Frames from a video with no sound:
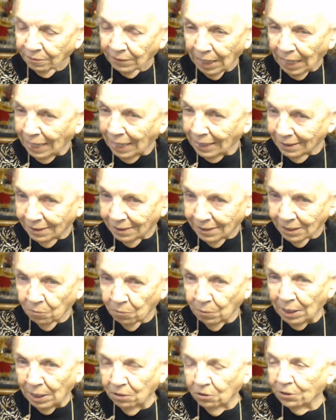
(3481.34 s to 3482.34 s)
I can tell
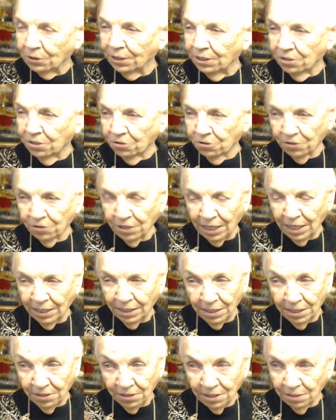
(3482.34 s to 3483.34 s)
by looking at your dad,
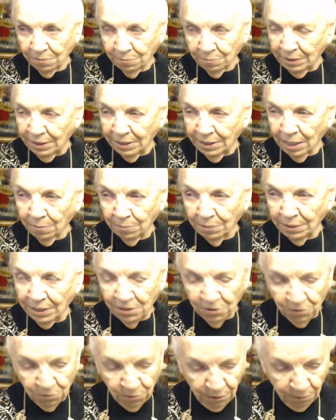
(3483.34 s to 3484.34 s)
he's not
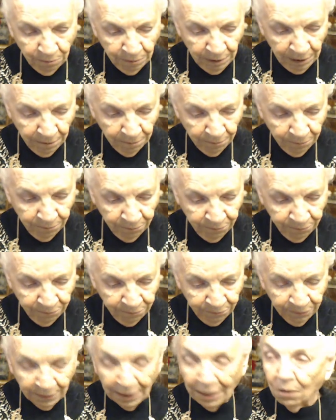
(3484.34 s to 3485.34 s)
pleased with me
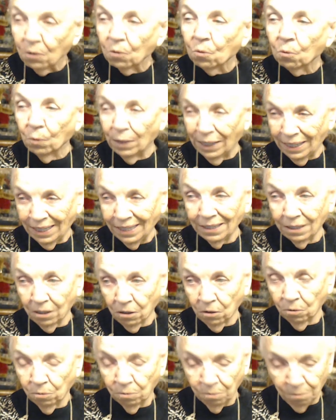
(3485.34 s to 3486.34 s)
we got to
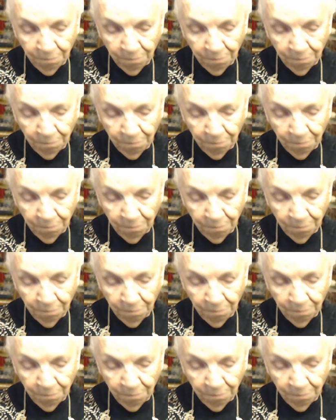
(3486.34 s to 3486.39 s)
go.